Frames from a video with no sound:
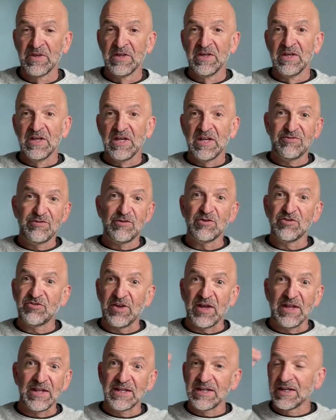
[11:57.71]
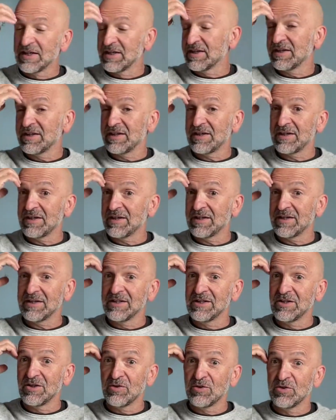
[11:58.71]
If you're selling,
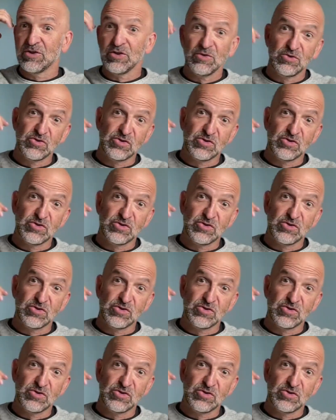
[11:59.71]
huge